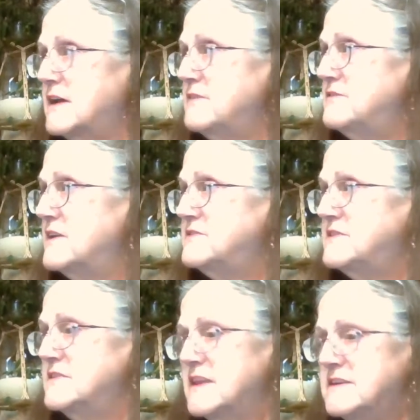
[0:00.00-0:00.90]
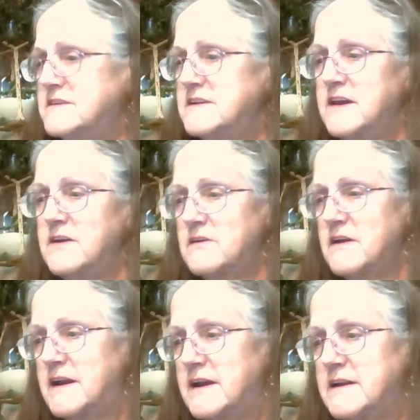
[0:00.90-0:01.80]
life lesson
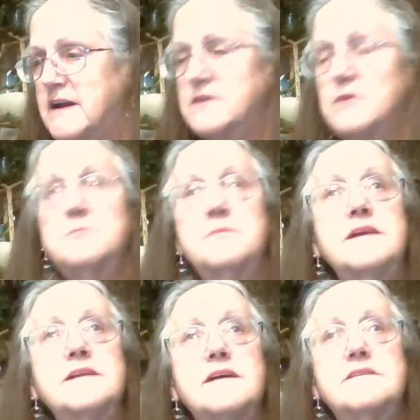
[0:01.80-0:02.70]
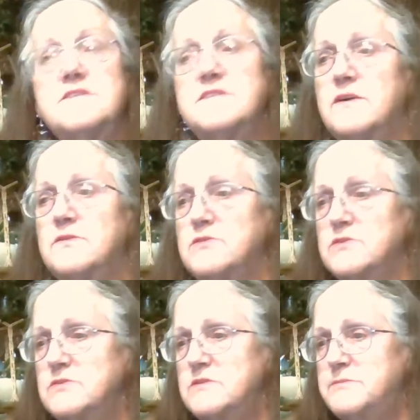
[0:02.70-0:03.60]
here, and I don't mean that to sound
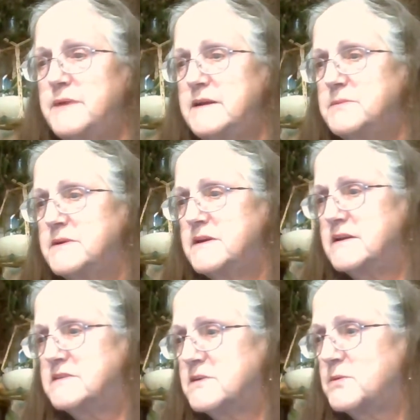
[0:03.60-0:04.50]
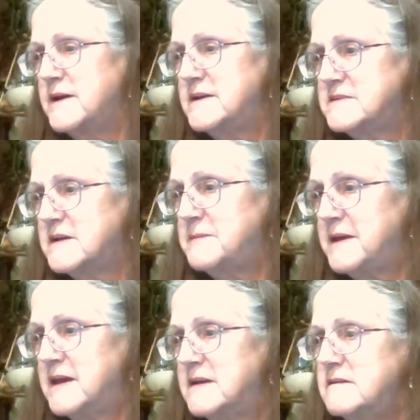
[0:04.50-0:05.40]
rude, Betty, but it's the way it's
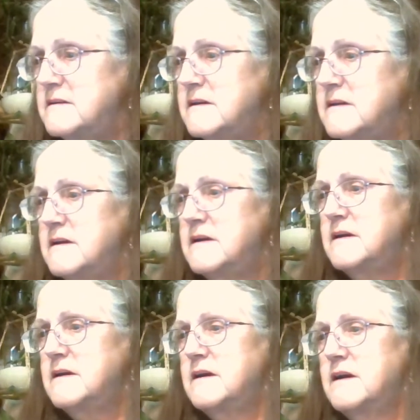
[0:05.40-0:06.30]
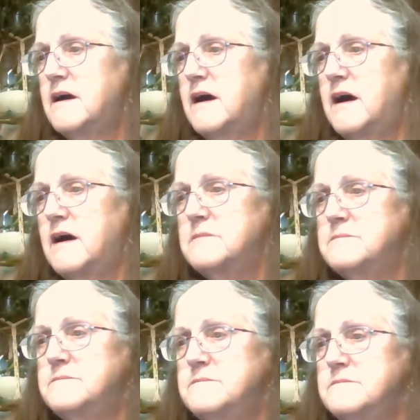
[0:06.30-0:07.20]
coming in.
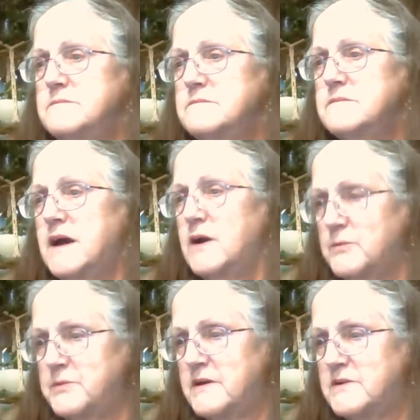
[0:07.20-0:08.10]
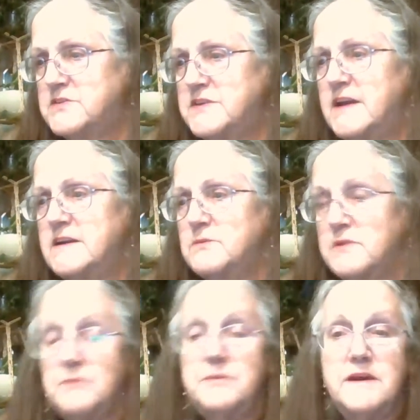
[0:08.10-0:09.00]
I hope you understand it
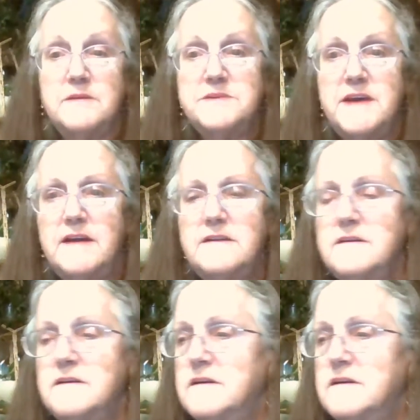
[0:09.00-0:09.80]
without being upset.